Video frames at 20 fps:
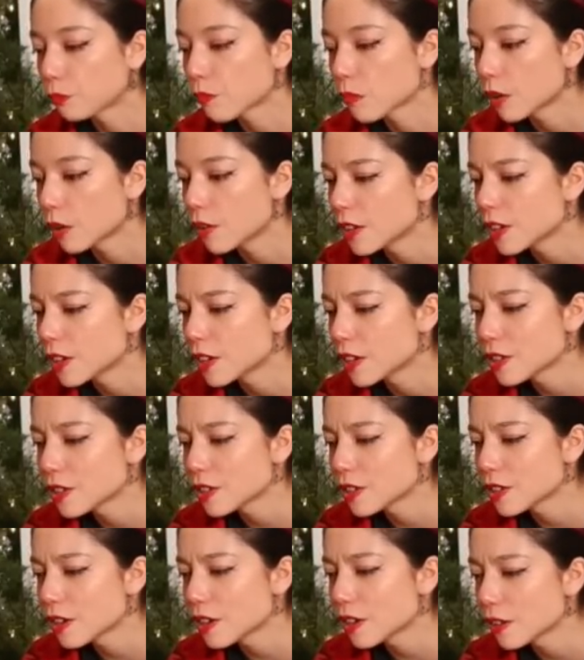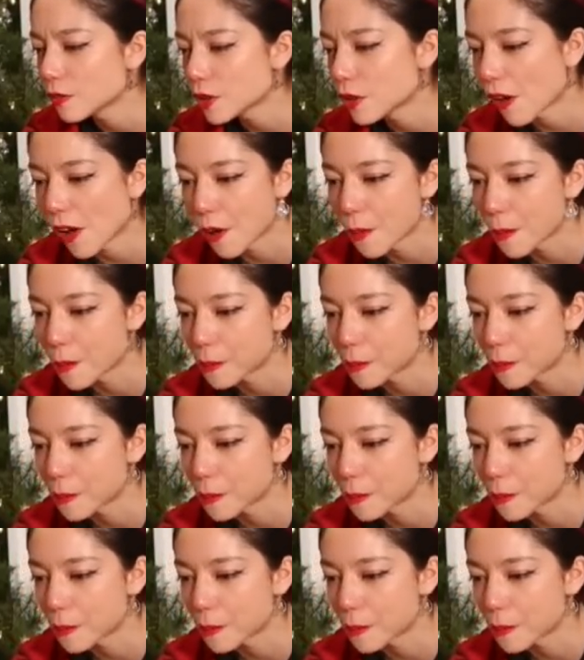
I think he said he lived in Ohio.